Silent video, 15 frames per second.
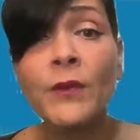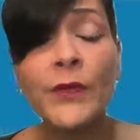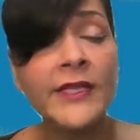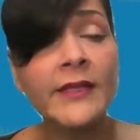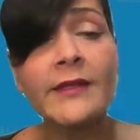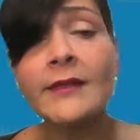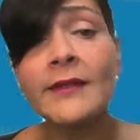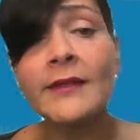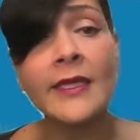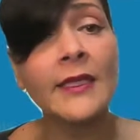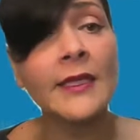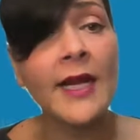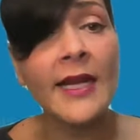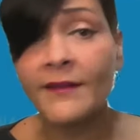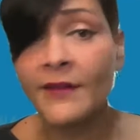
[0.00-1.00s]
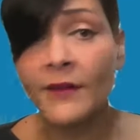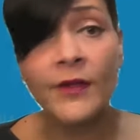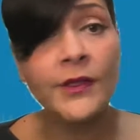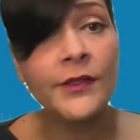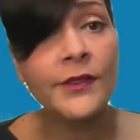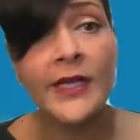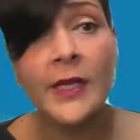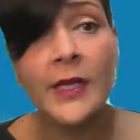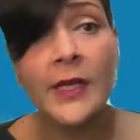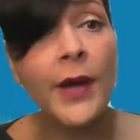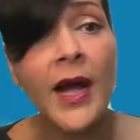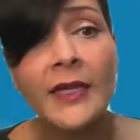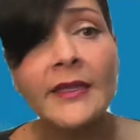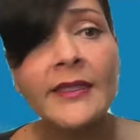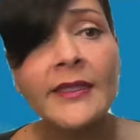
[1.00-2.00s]
We didn't see a lot of diversity in
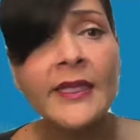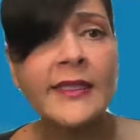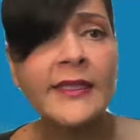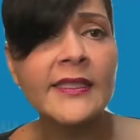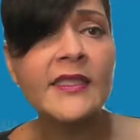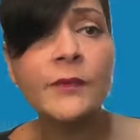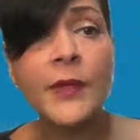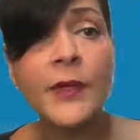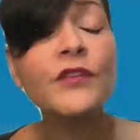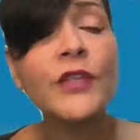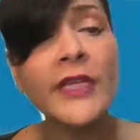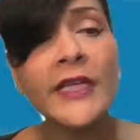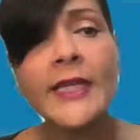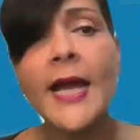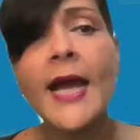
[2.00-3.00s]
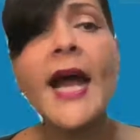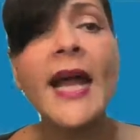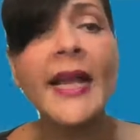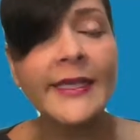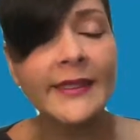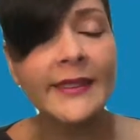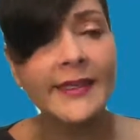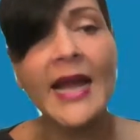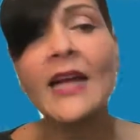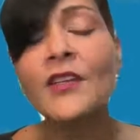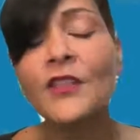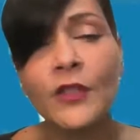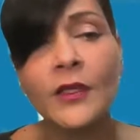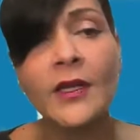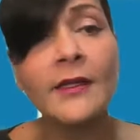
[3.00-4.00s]
politics, especially in the highest
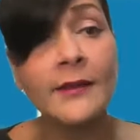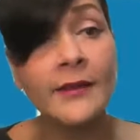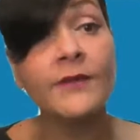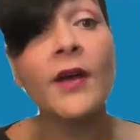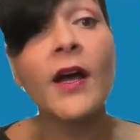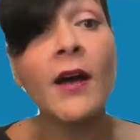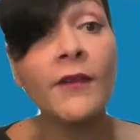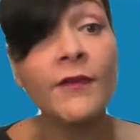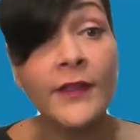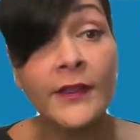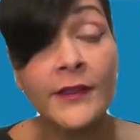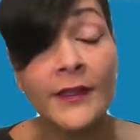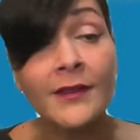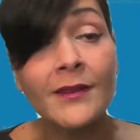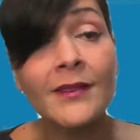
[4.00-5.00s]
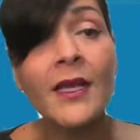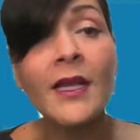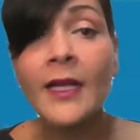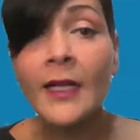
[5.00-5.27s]
echelons of offices,